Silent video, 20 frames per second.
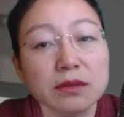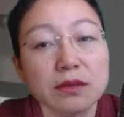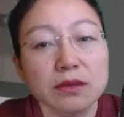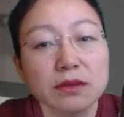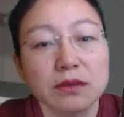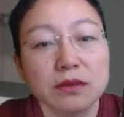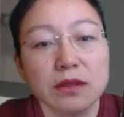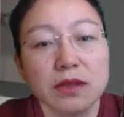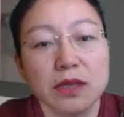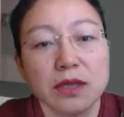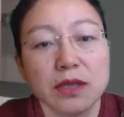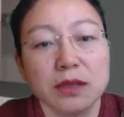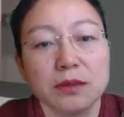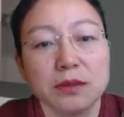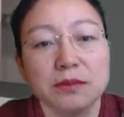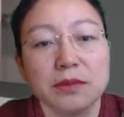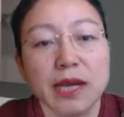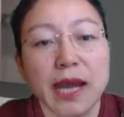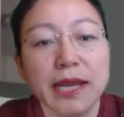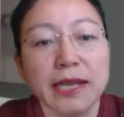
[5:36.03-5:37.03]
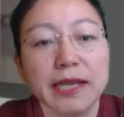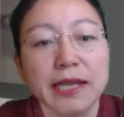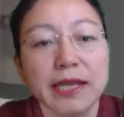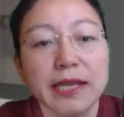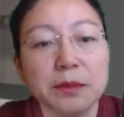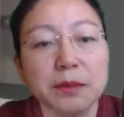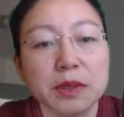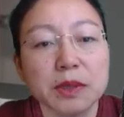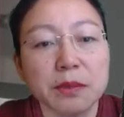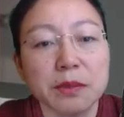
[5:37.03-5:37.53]
I
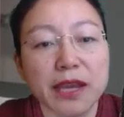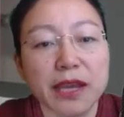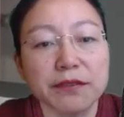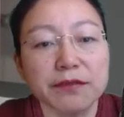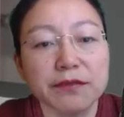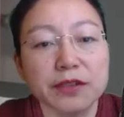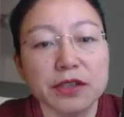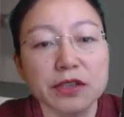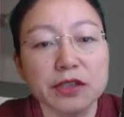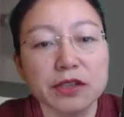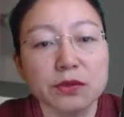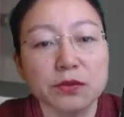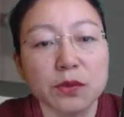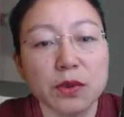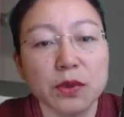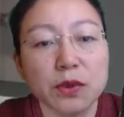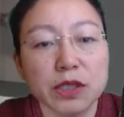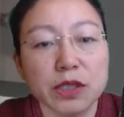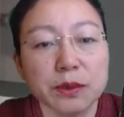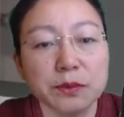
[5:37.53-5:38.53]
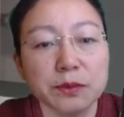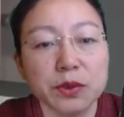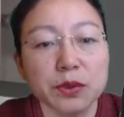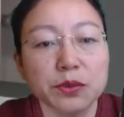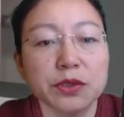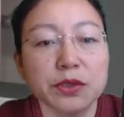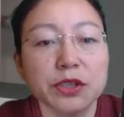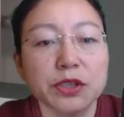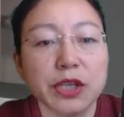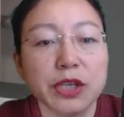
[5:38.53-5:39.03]
named my first one
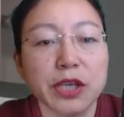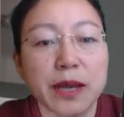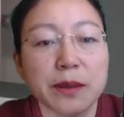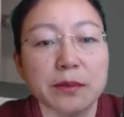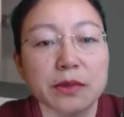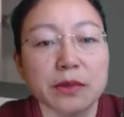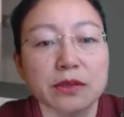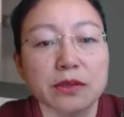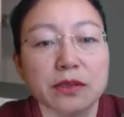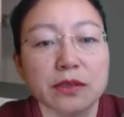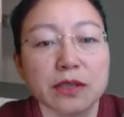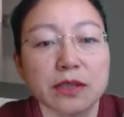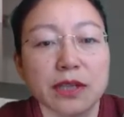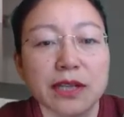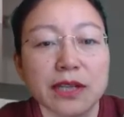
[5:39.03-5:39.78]
computer camera.